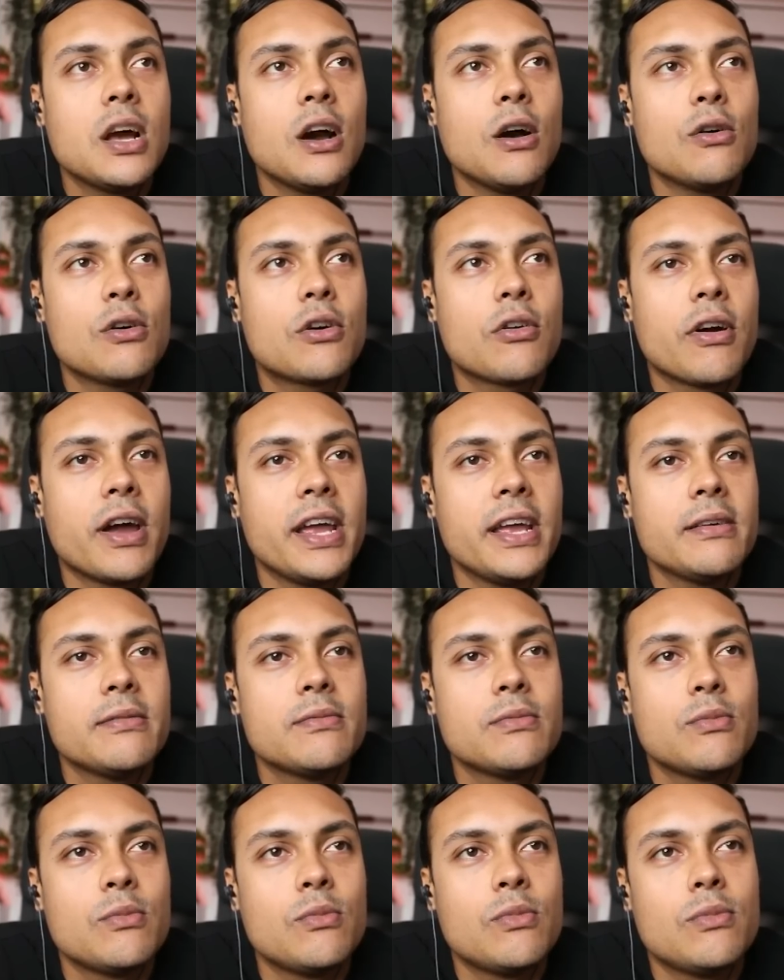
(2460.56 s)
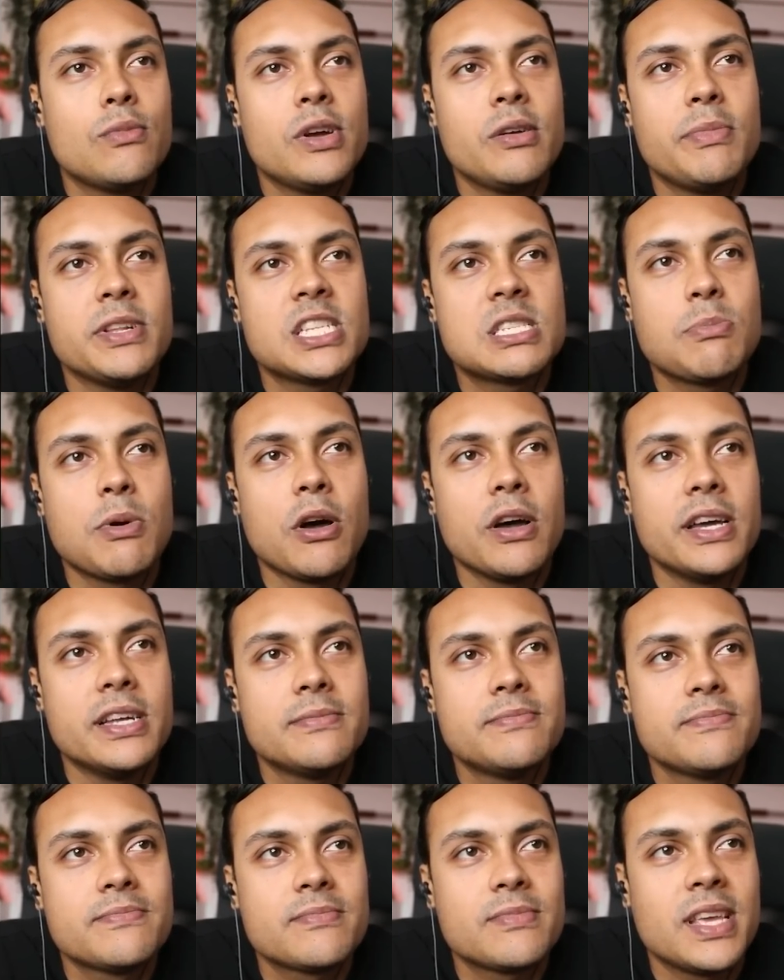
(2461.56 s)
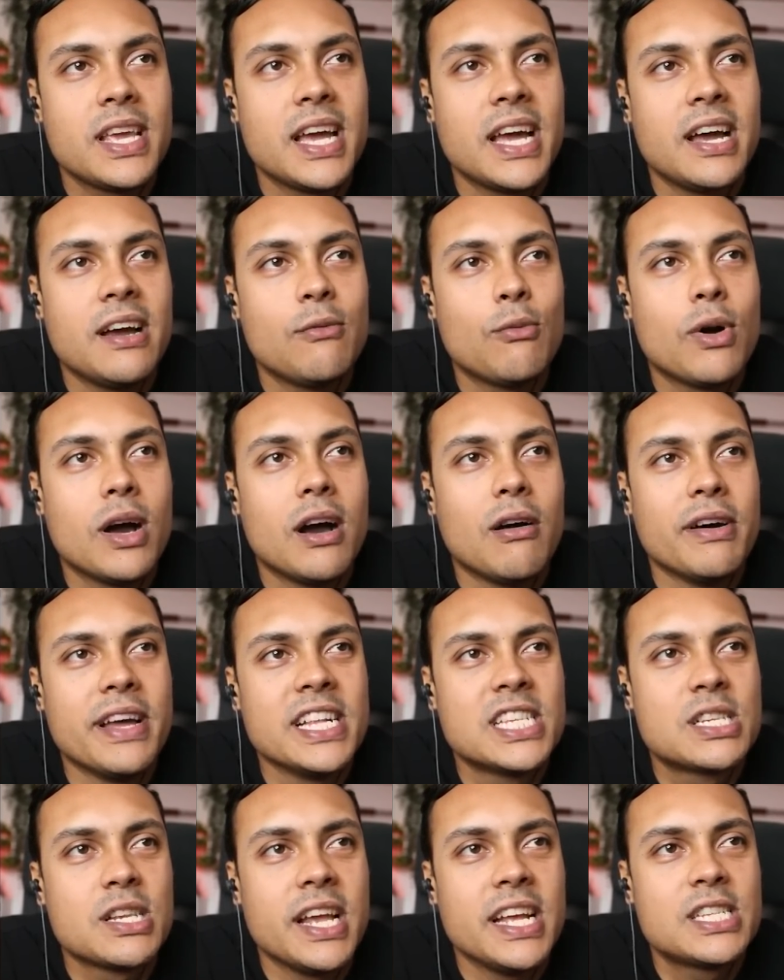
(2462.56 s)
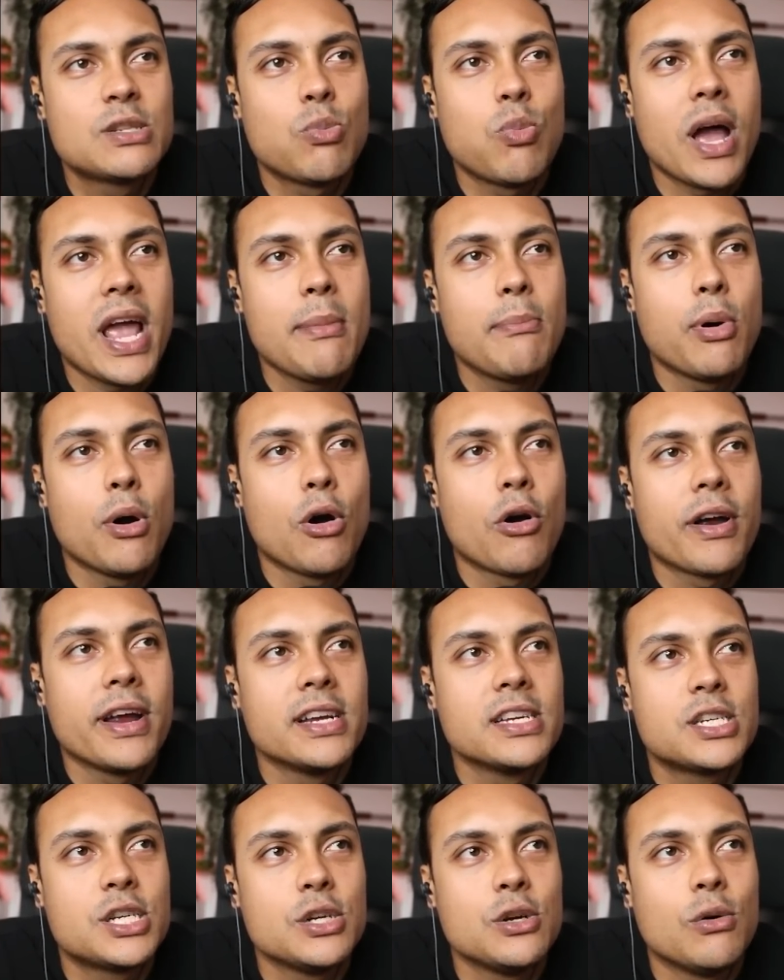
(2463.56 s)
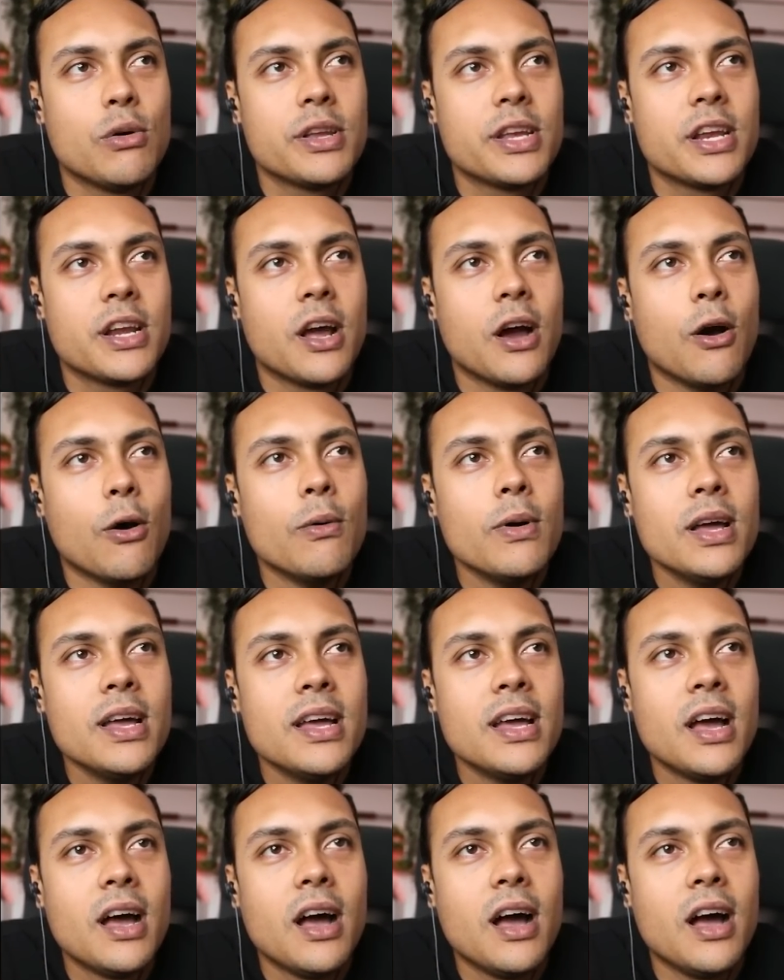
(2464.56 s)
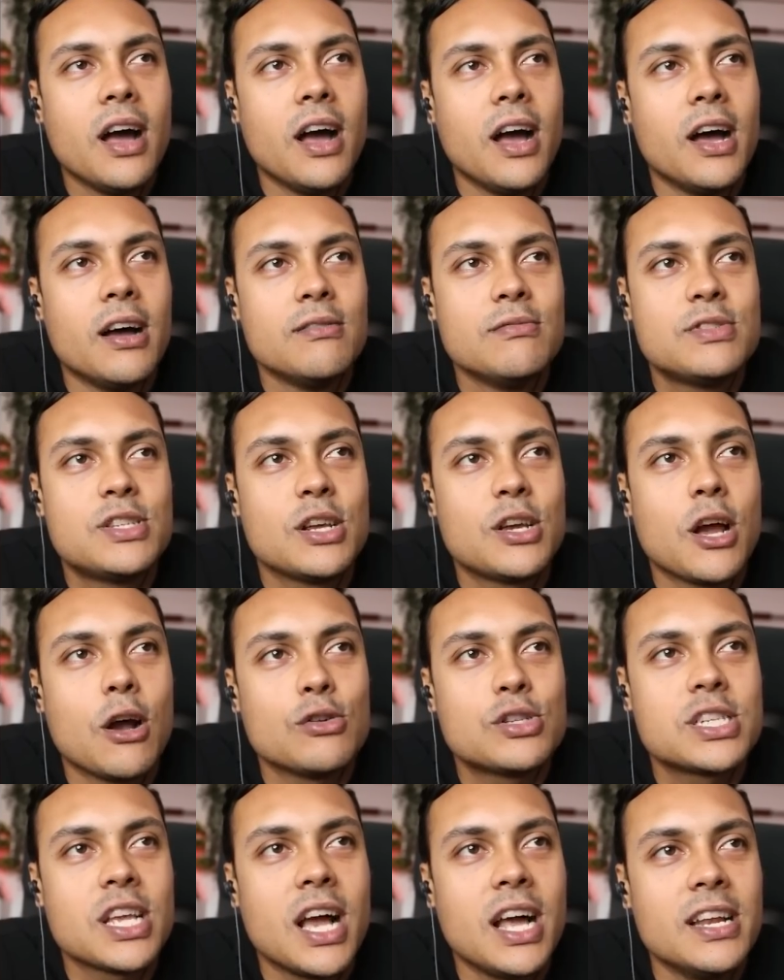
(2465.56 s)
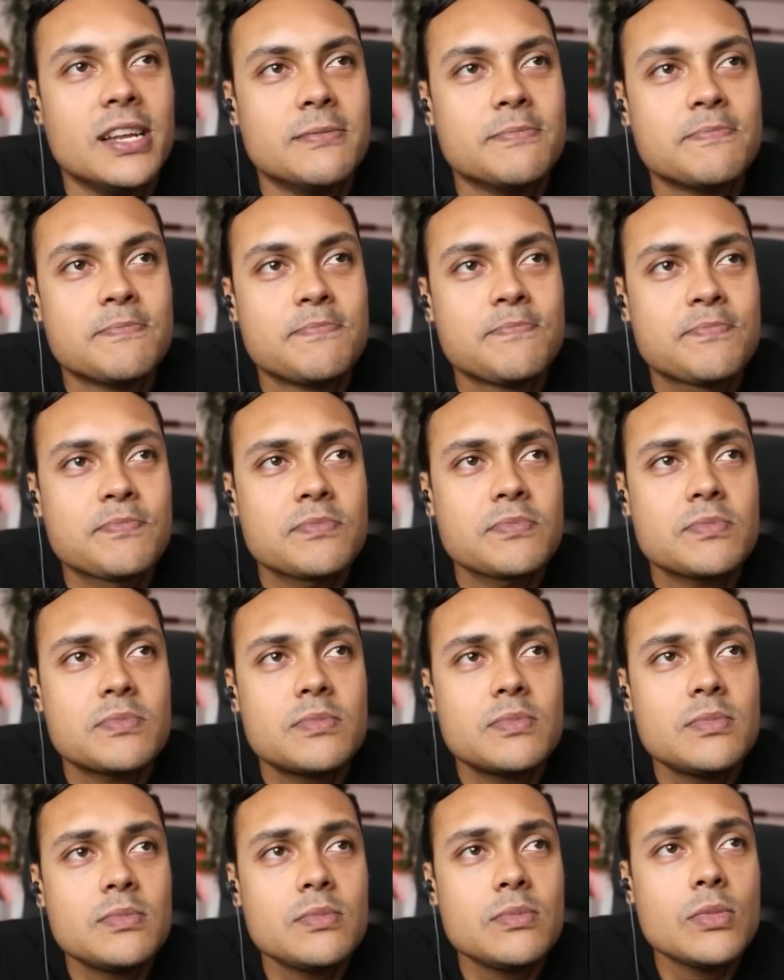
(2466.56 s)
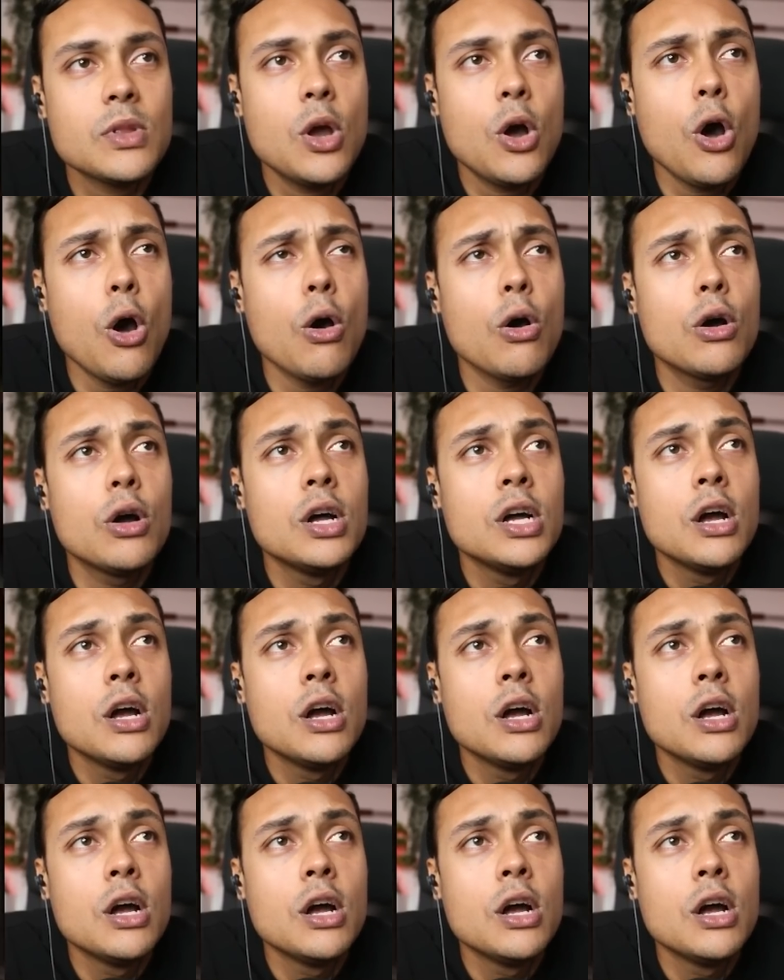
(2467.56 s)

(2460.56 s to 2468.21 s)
Oh, great. We've been spotted. Yeah, well, it's it's way boring to, you know, uh, to go silent. Oh,